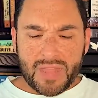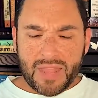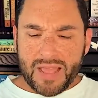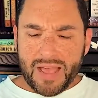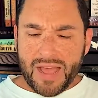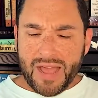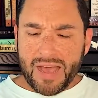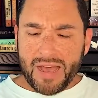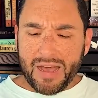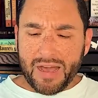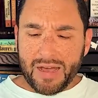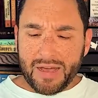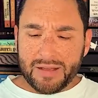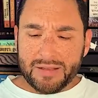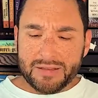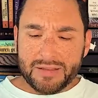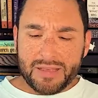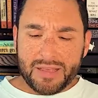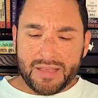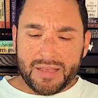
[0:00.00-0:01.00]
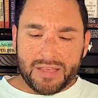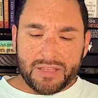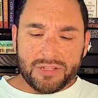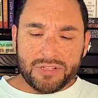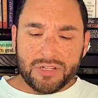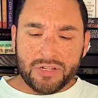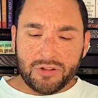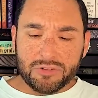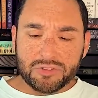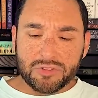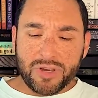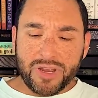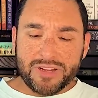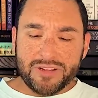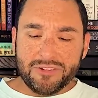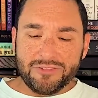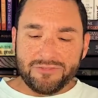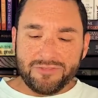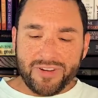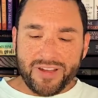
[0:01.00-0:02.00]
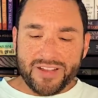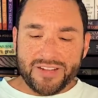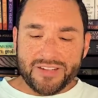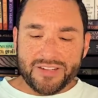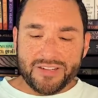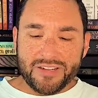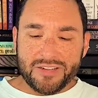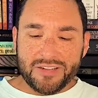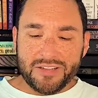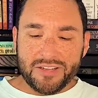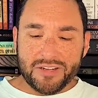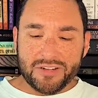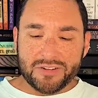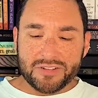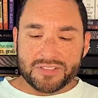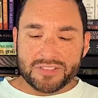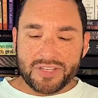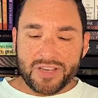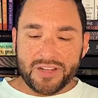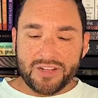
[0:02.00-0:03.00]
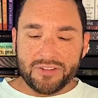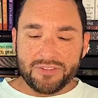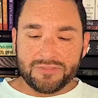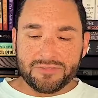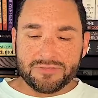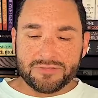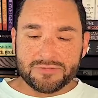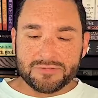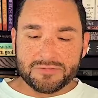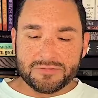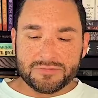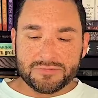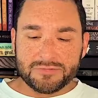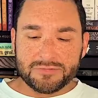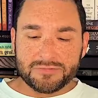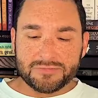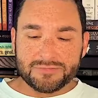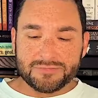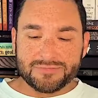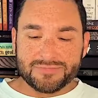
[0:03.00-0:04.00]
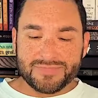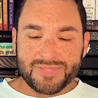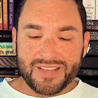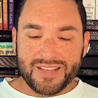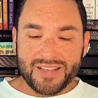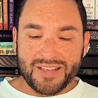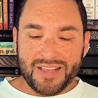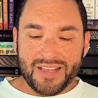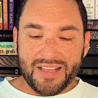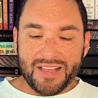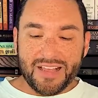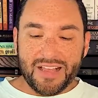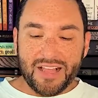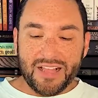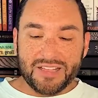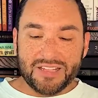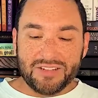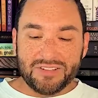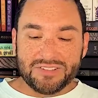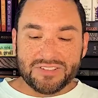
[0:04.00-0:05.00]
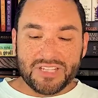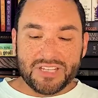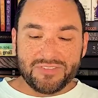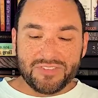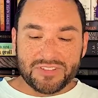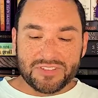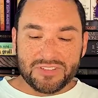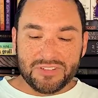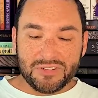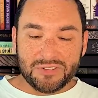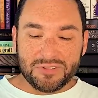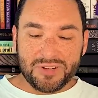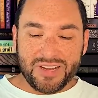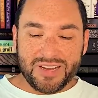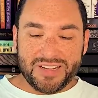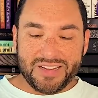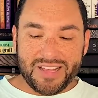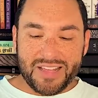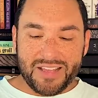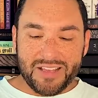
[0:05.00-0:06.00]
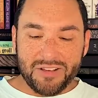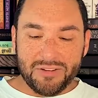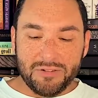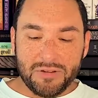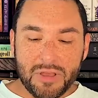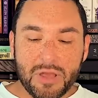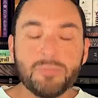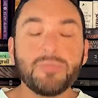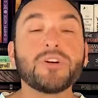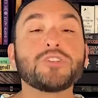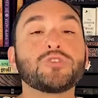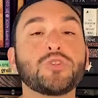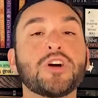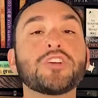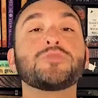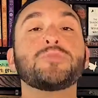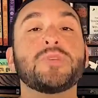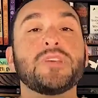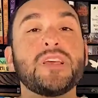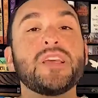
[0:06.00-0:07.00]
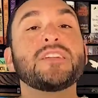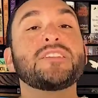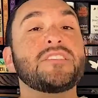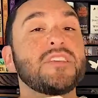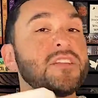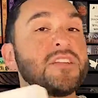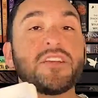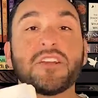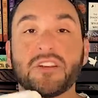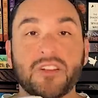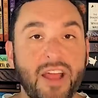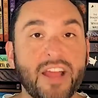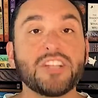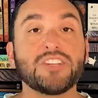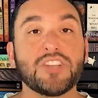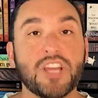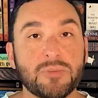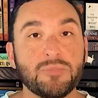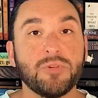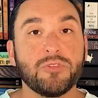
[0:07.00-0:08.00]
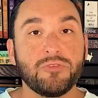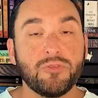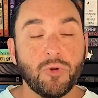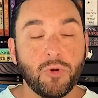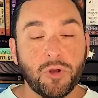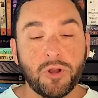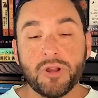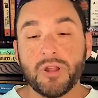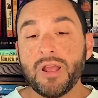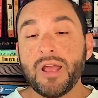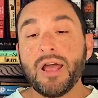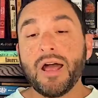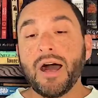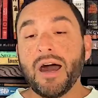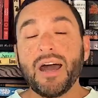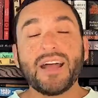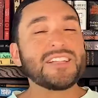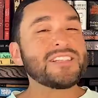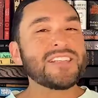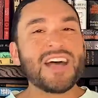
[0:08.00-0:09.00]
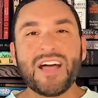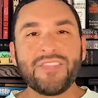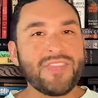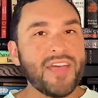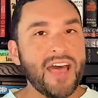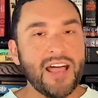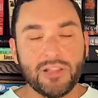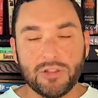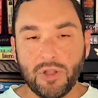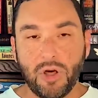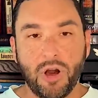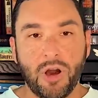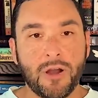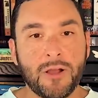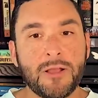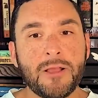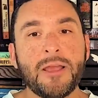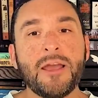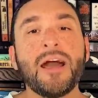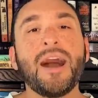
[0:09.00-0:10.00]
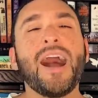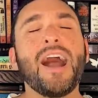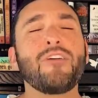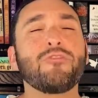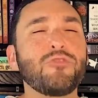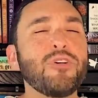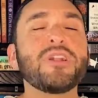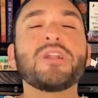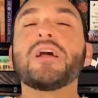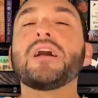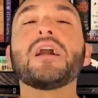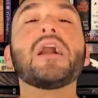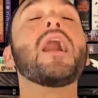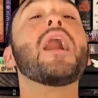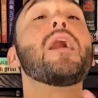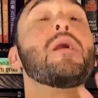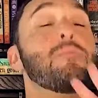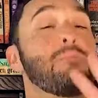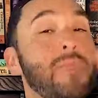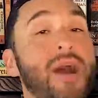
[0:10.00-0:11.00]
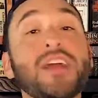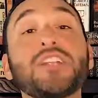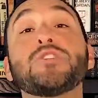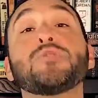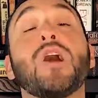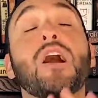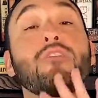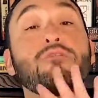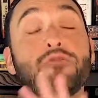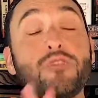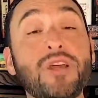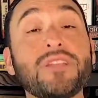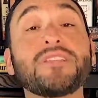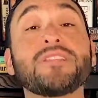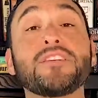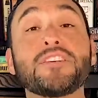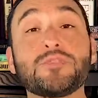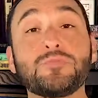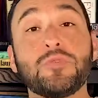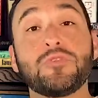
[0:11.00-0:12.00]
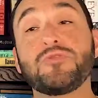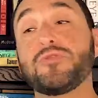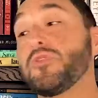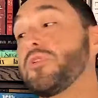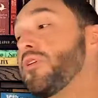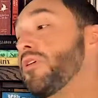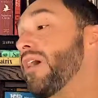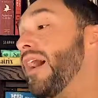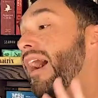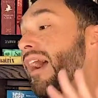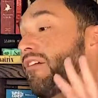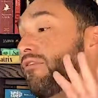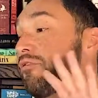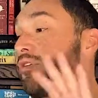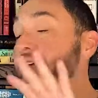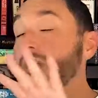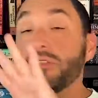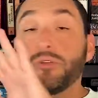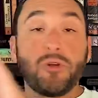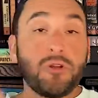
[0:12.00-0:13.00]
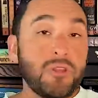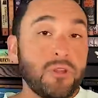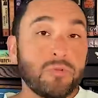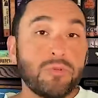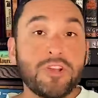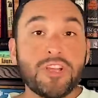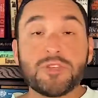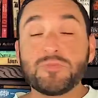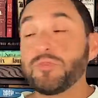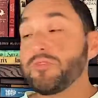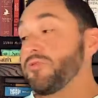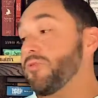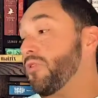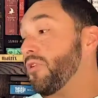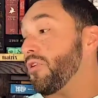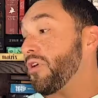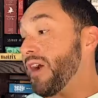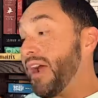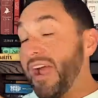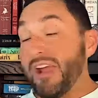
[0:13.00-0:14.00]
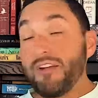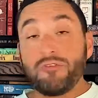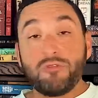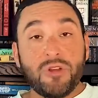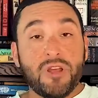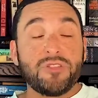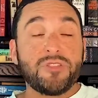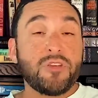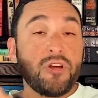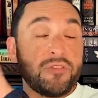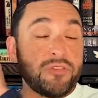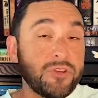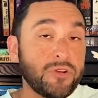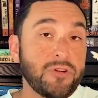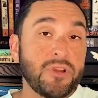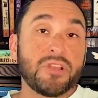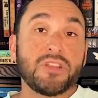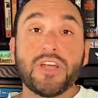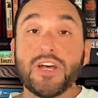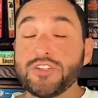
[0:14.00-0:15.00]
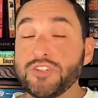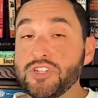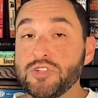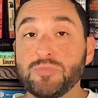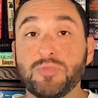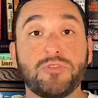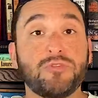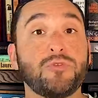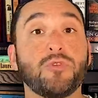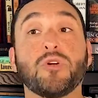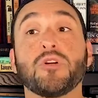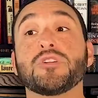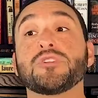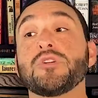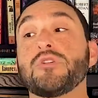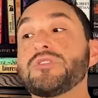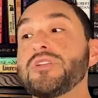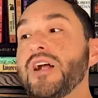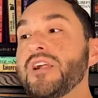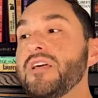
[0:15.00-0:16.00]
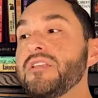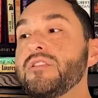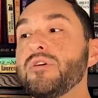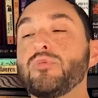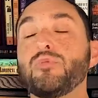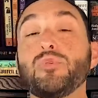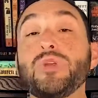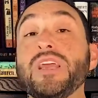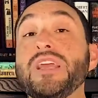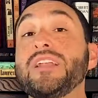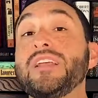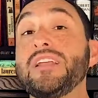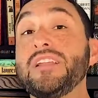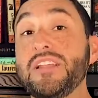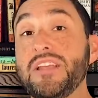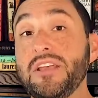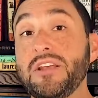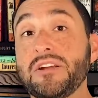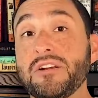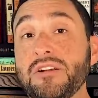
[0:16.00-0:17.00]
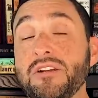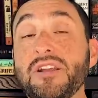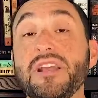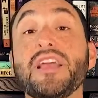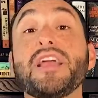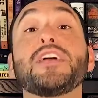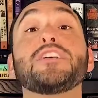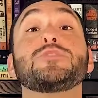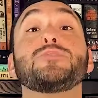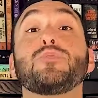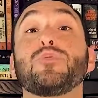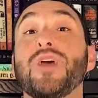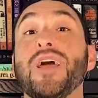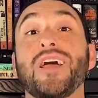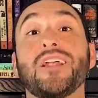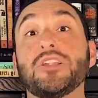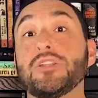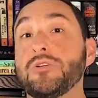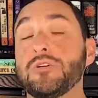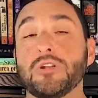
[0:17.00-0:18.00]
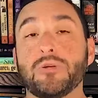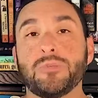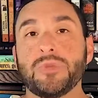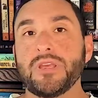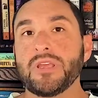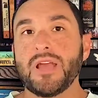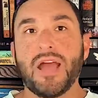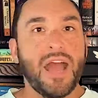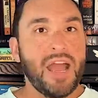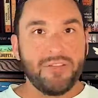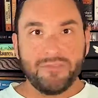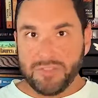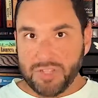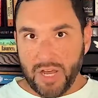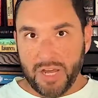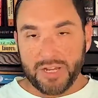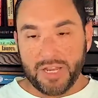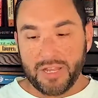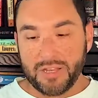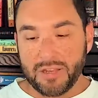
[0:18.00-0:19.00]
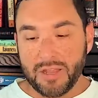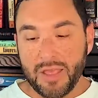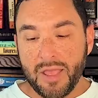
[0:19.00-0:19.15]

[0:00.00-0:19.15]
Trying to find it in here is kind of a little difficult right now, but trust me, it's in here. I checked before. It's not that long. I've read this before, I've read Lord of the Rings before, I've read the Arthurian Legends before, so none of the reading here is brand new to me. I've done it.